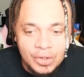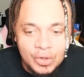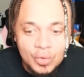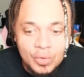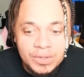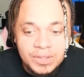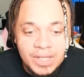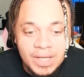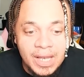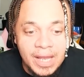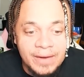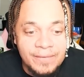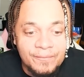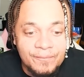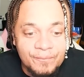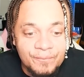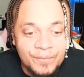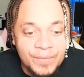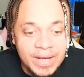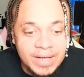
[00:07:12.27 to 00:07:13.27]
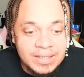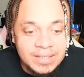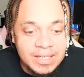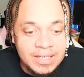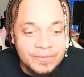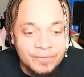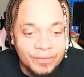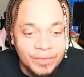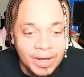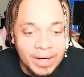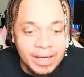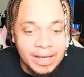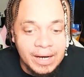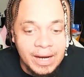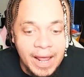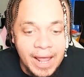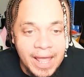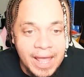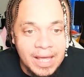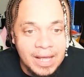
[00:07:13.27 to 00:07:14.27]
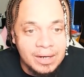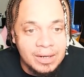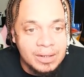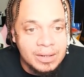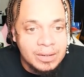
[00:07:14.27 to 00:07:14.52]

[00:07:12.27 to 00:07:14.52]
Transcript: You still ain't fix his fucking hand?